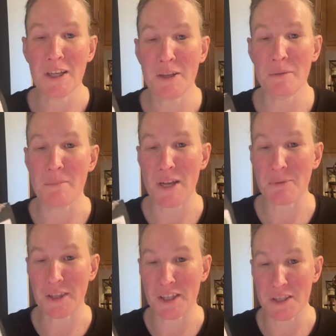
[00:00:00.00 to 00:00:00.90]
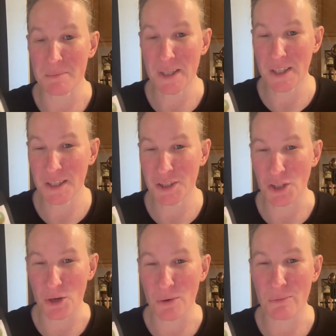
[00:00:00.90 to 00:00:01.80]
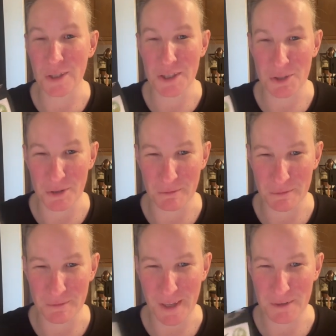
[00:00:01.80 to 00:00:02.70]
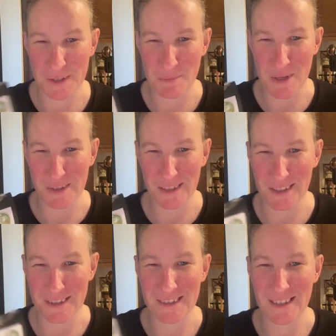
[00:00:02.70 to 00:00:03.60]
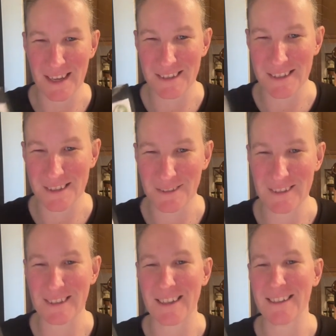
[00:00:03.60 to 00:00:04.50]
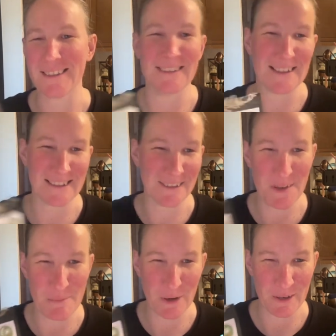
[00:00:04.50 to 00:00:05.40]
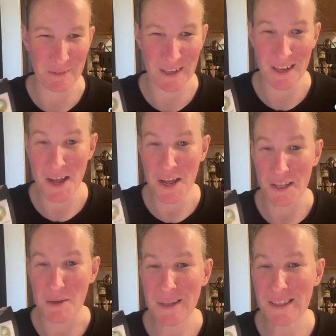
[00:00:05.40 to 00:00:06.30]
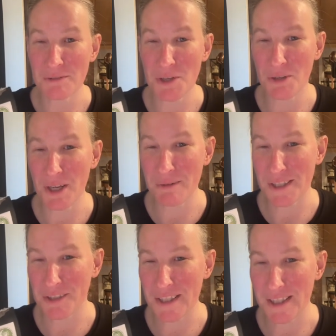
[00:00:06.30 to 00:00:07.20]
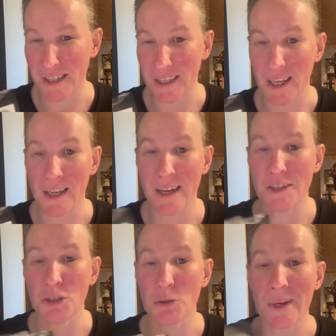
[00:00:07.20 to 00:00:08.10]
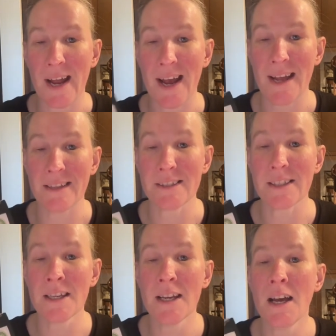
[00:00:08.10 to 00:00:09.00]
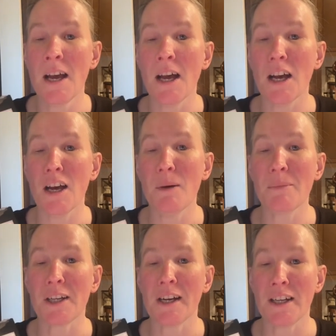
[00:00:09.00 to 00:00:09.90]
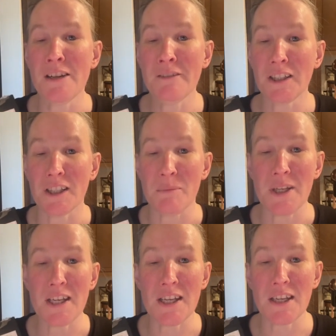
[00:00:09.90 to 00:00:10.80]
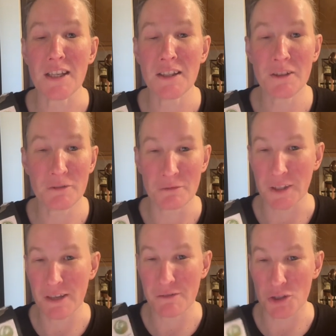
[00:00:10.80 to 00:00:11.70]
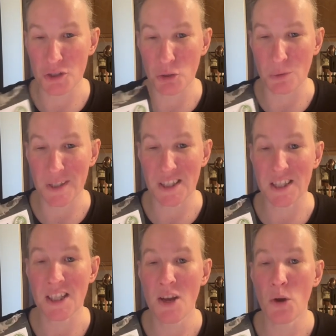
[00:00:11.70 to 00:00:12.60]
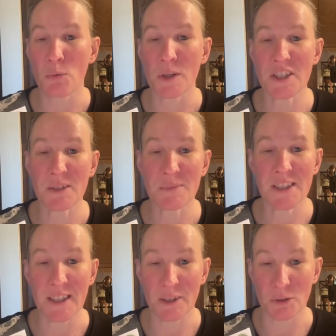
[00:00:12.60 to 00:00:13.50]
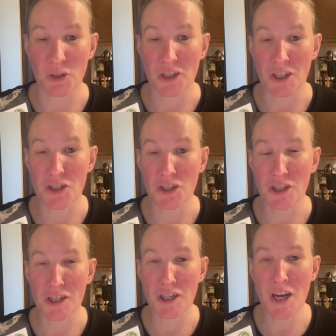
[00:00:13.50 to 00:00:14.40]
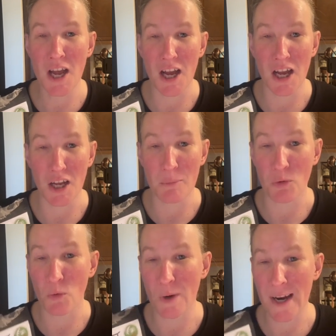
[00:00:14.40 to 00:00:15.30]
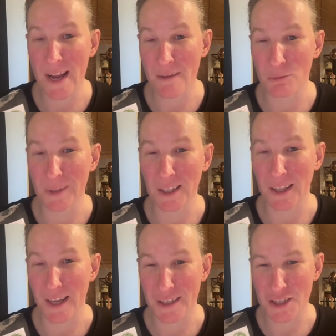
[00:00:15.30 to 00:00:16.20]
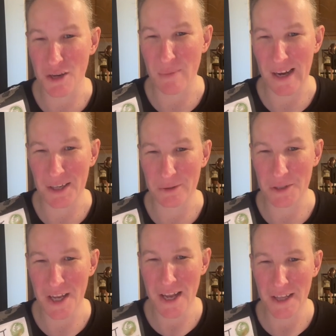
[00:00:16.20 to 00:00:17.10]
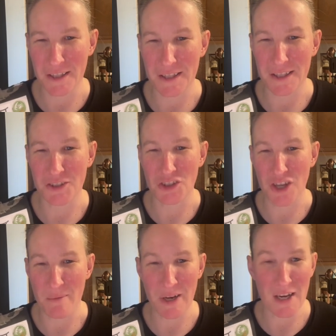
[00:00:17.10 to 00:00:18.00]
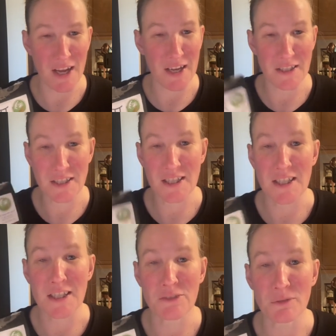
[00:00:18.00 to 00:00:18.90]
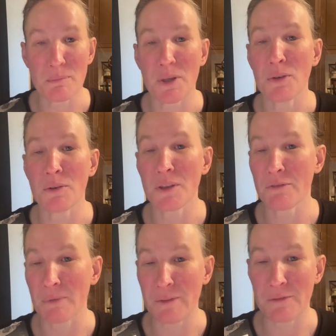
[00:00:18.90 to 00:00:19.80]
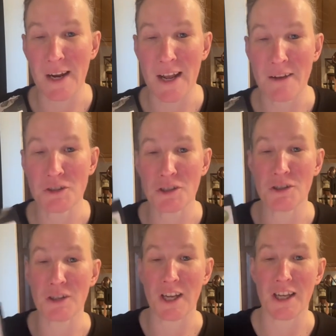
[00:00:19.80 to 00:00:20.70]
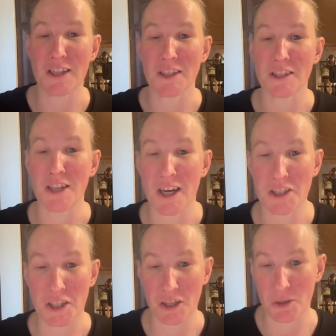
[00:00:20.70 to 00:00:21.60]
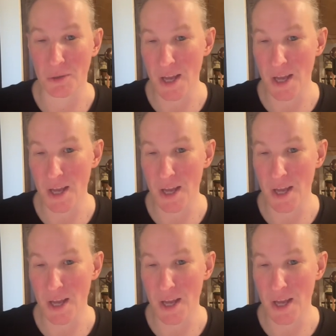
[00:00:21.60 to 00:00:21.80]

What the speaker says: made with them. So, which I sort of thought was amusing because I had just ordered it and they sent me more of it. They must have known I was going to like it, and I do. It has kind of a lemony flavor to it with some subtle ginger. What I have really liked about these Gemini teas from both Friday afternoon and Adagio